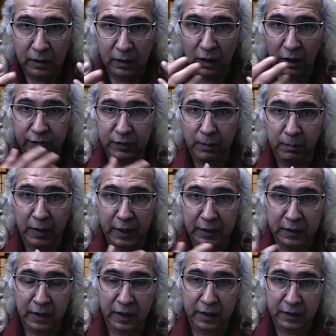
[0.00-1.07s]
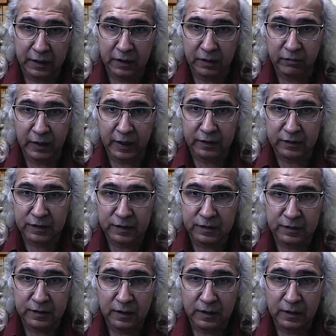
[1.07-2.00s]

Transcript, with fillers: of the mind narrative nexus,